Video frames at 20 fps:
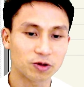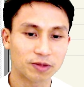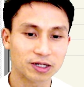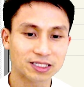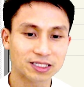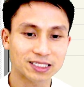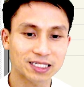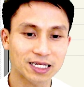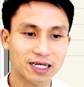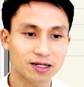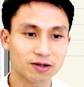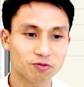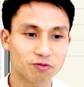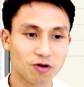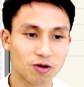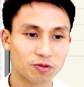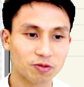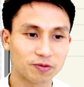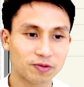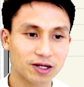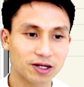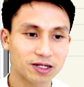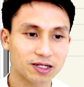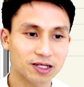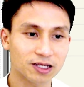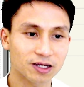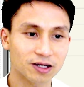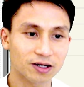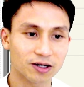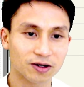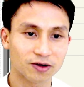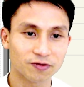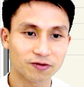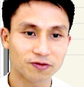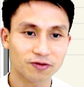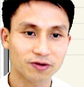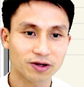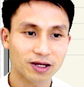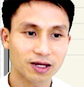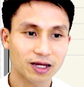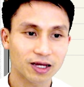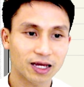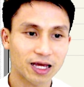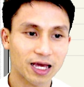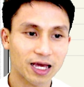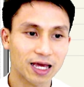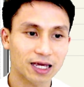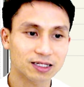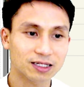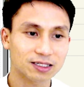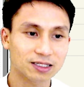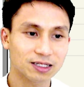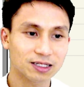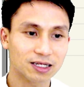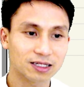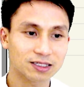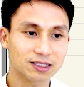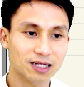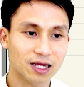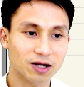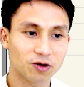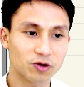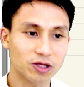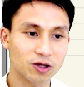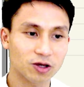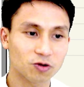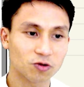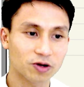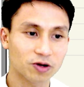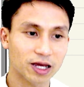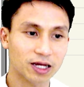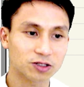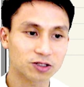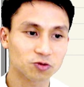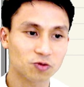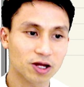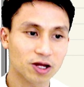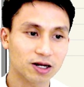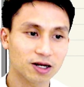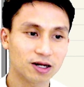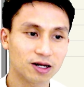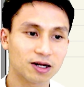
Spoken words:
seek the probability of x less than or equal x1.